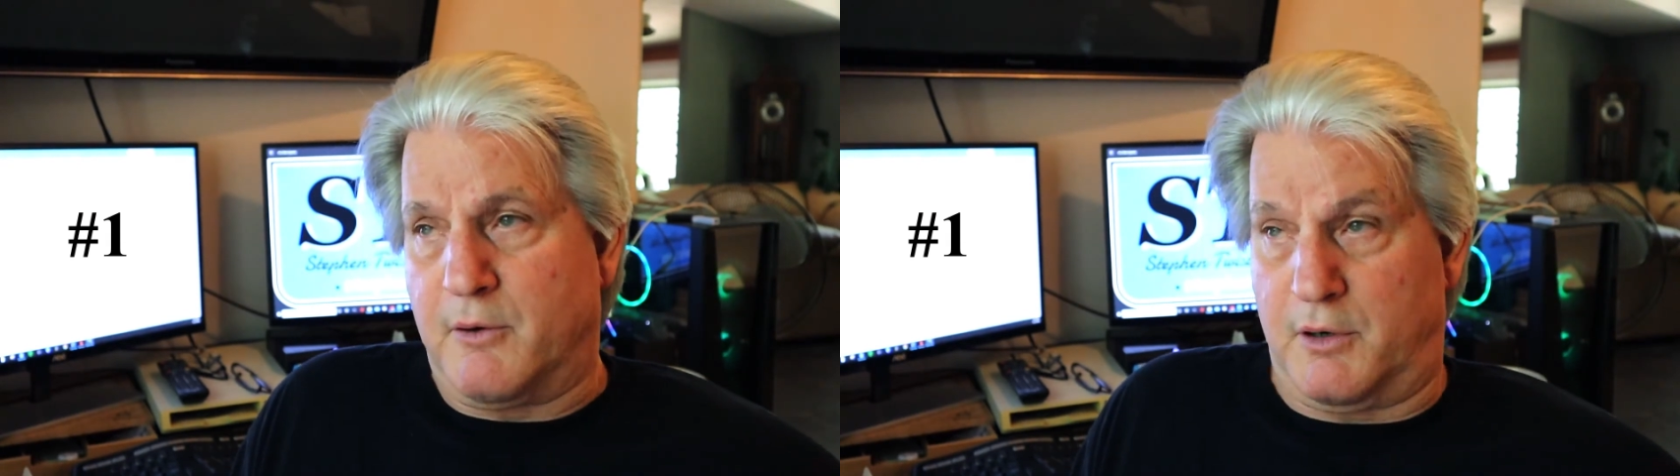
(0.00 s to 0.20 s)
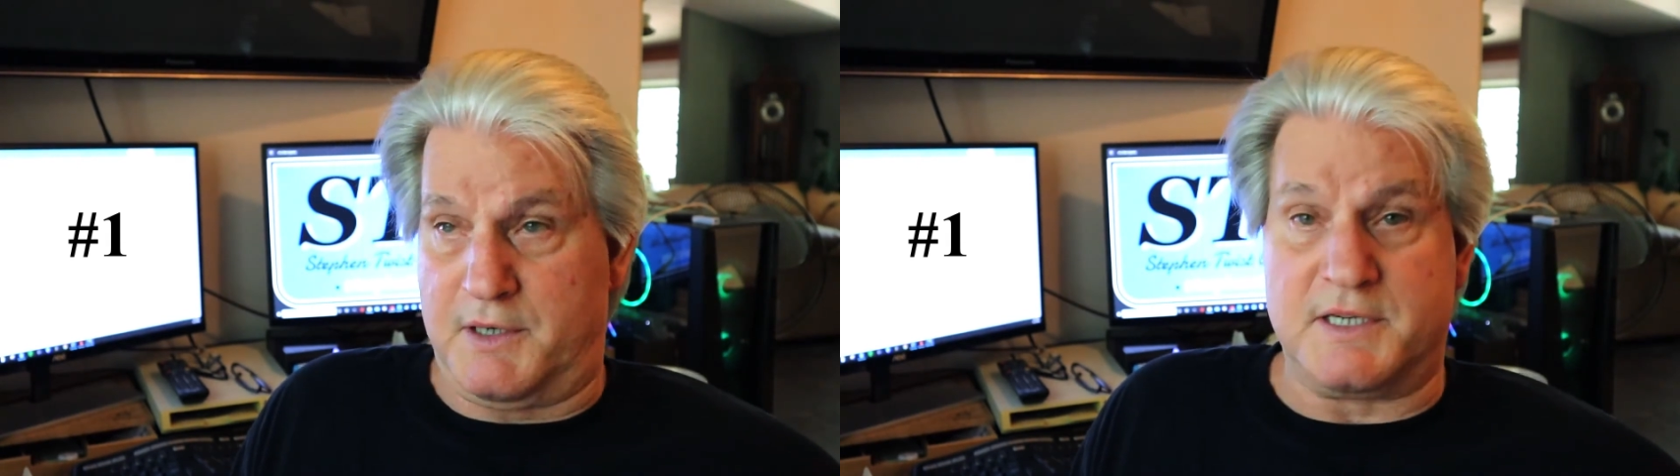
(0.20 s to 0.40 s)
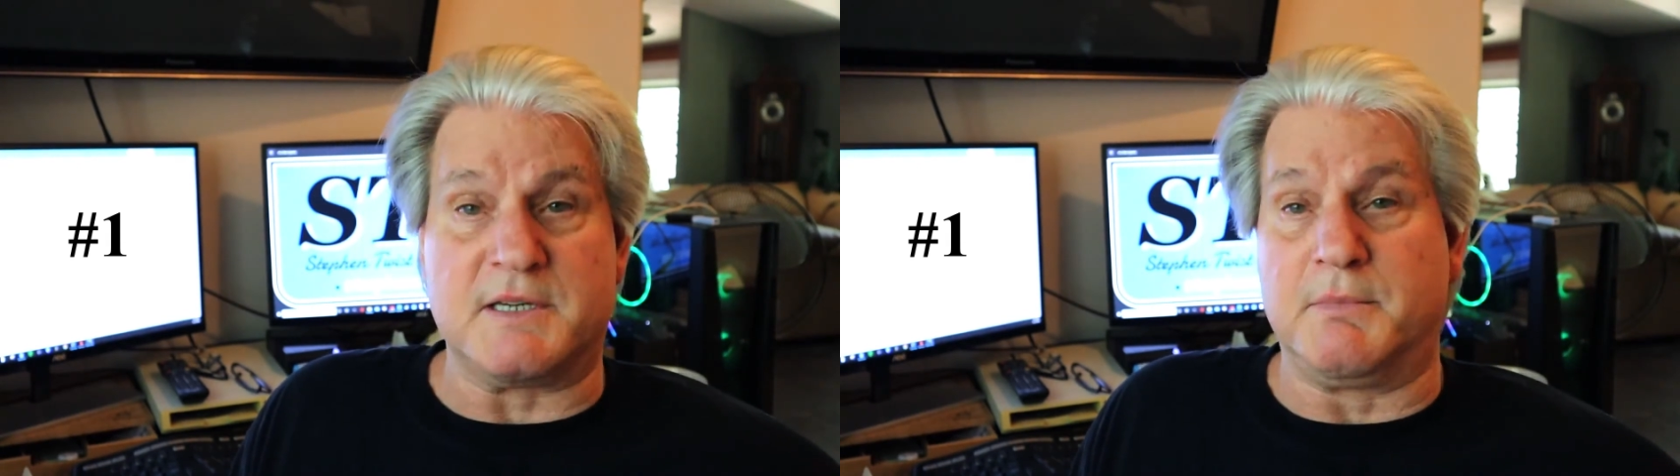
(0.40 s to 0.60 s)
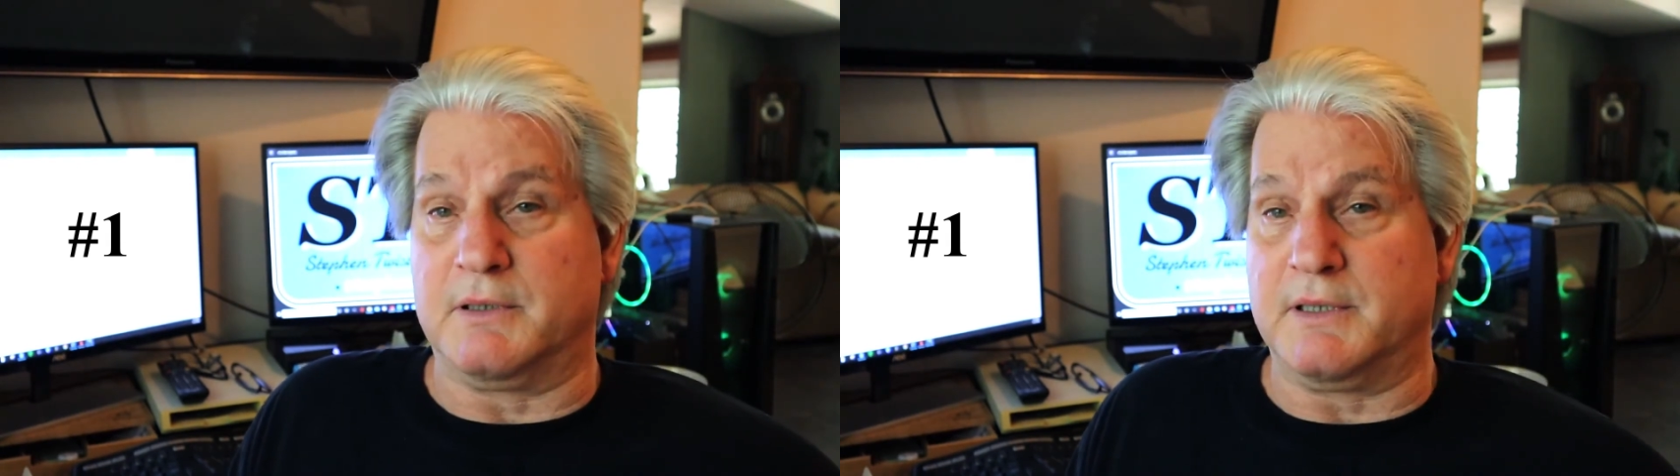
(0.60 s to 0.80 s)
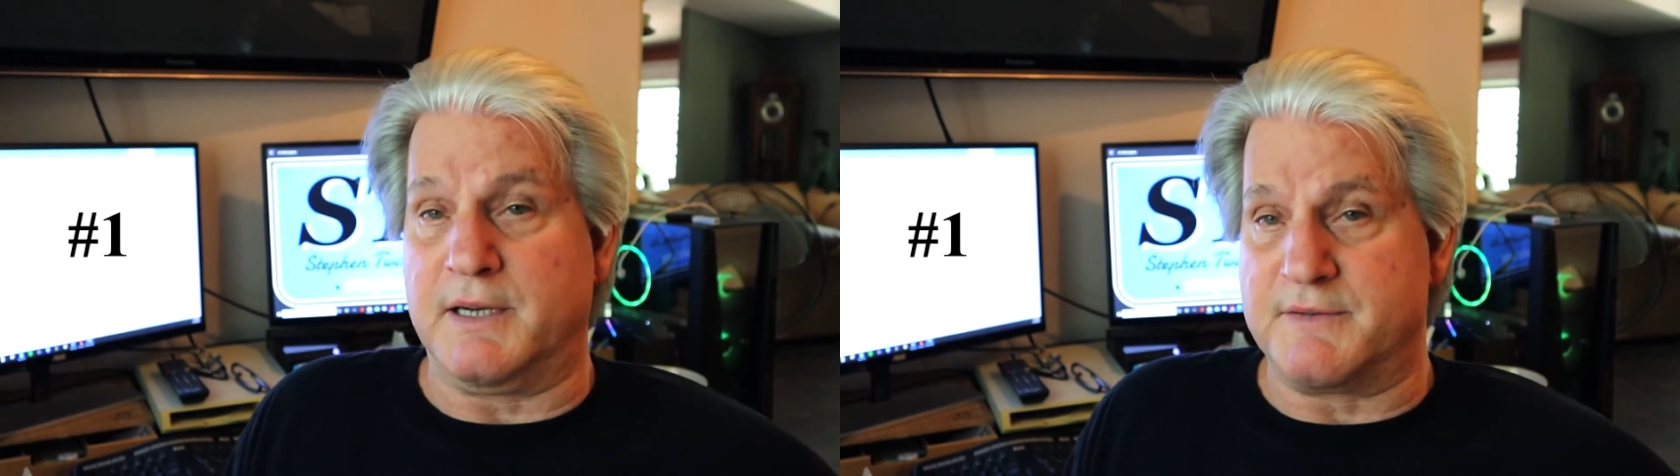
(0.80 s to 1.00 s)
or a
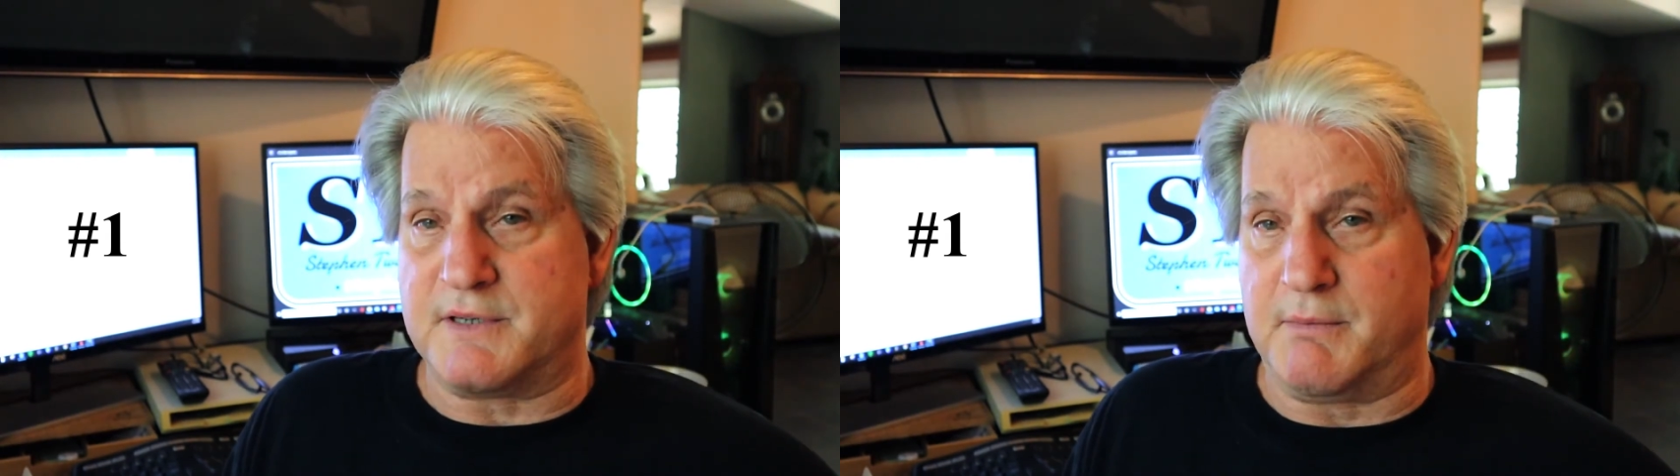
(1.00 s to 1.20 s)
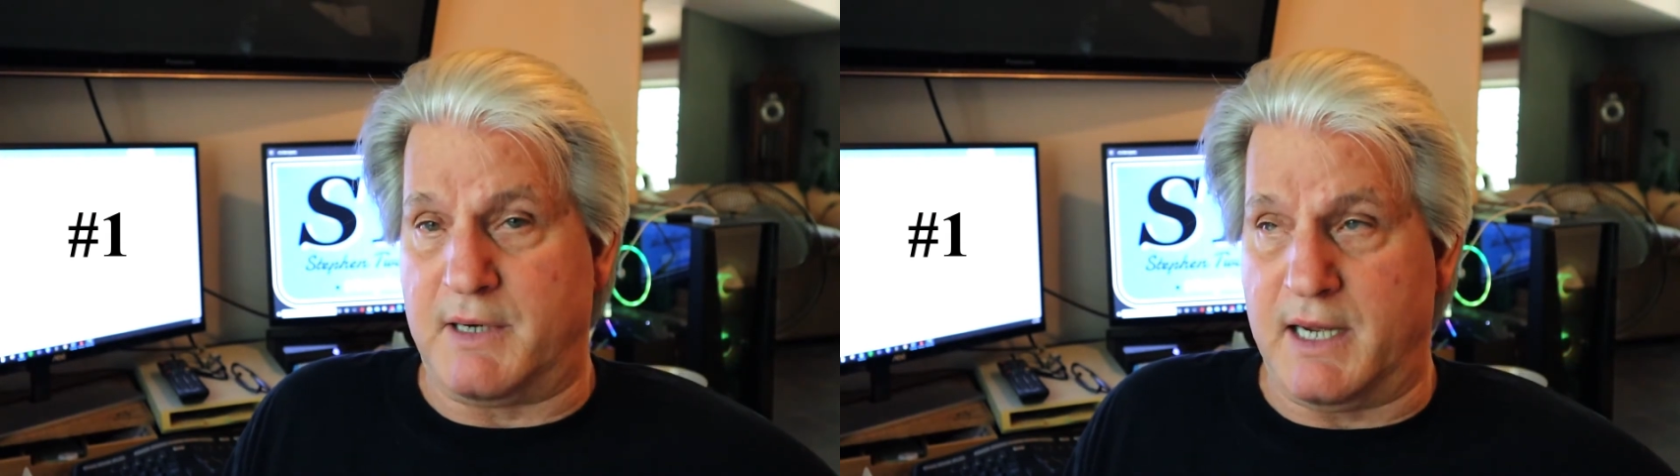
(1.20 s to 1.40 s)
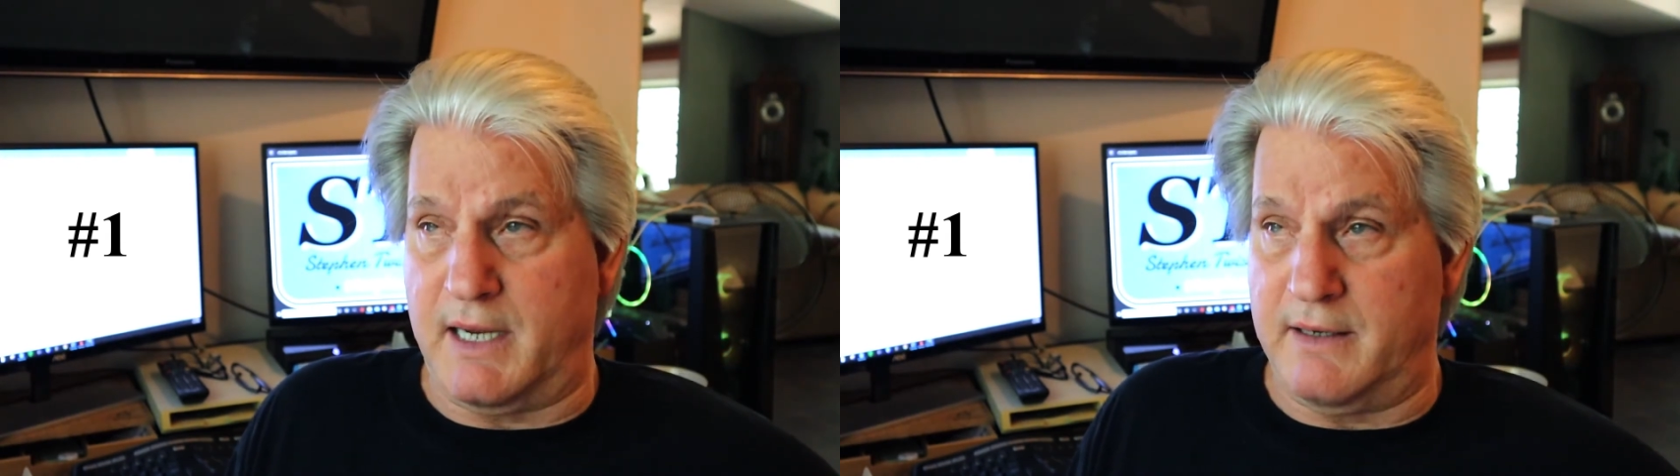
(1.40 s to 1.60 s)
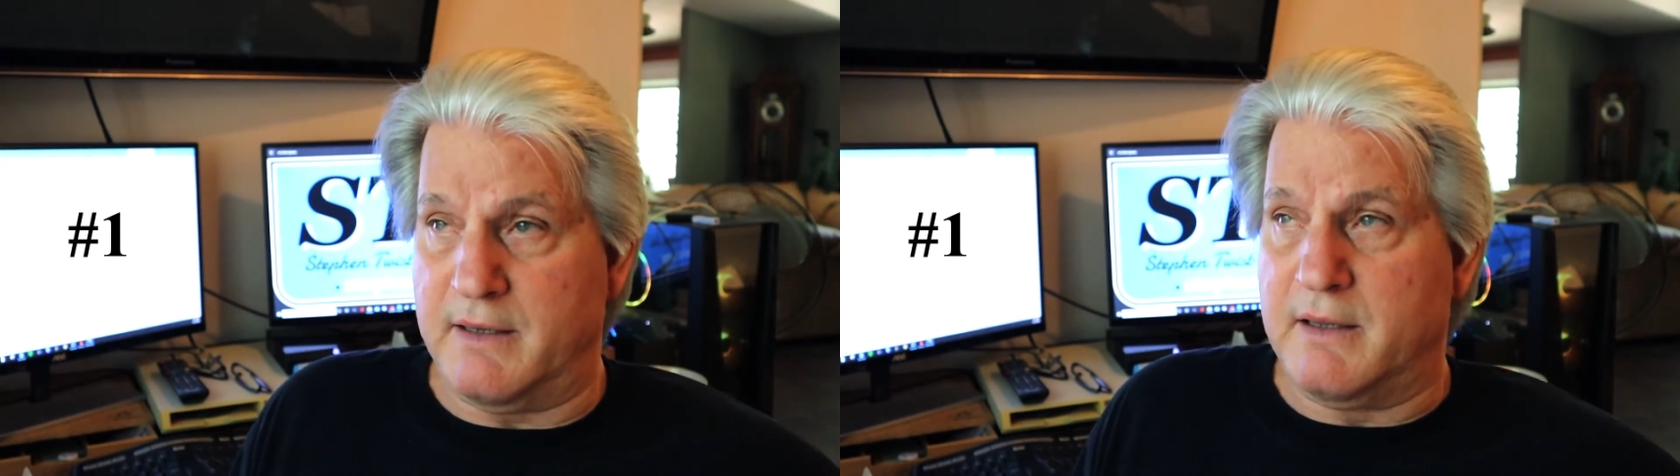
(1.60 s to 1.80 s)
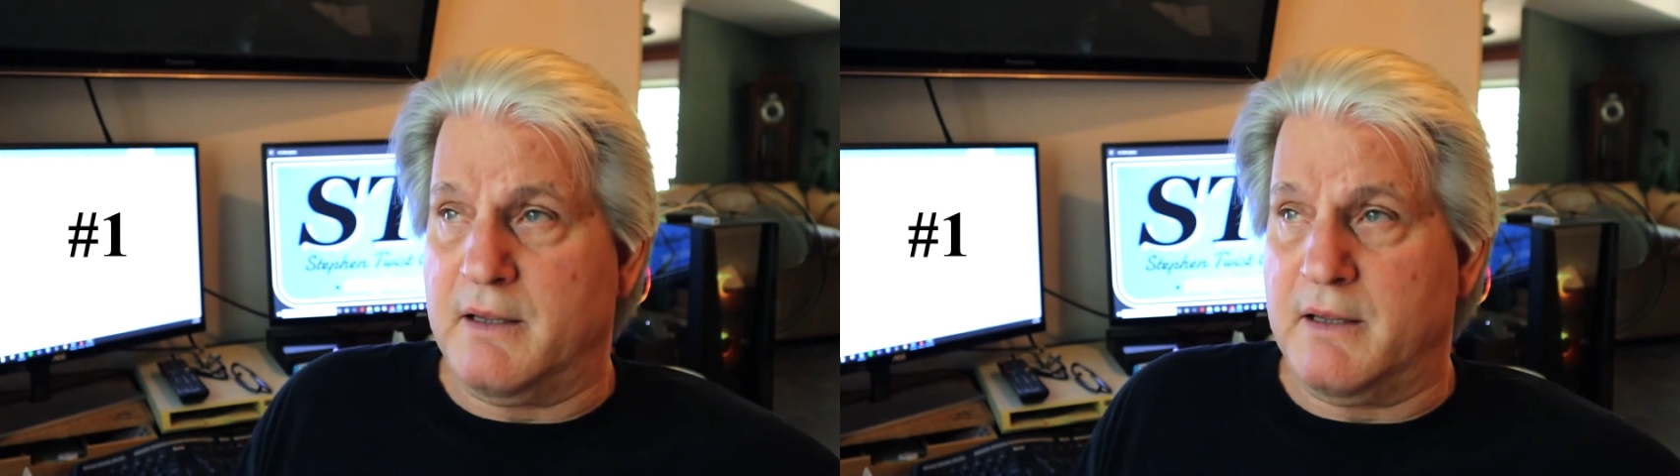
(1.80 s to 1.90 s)
disability of some kind?